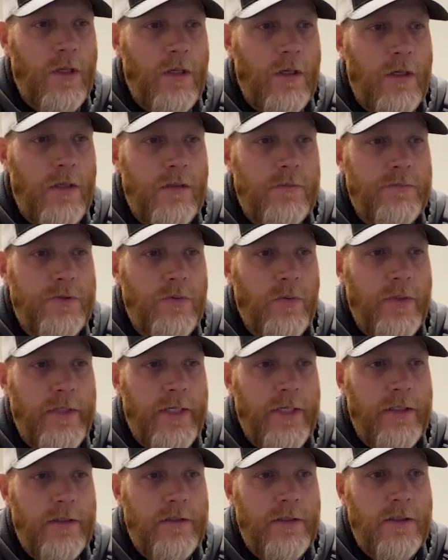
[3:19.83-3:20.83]
So we
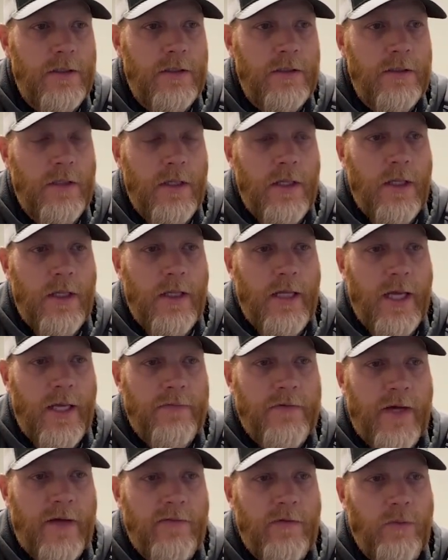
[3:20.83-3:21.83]
needed to have
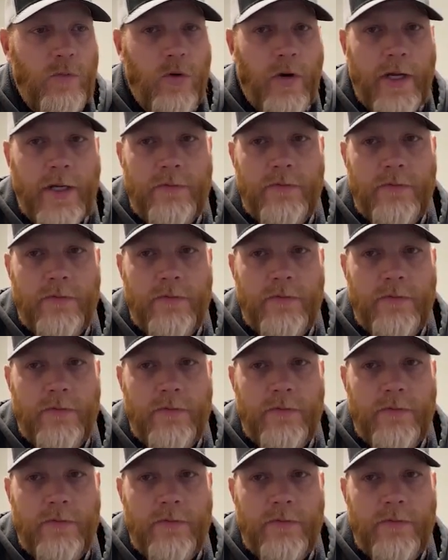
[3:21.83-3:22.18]
kind of a break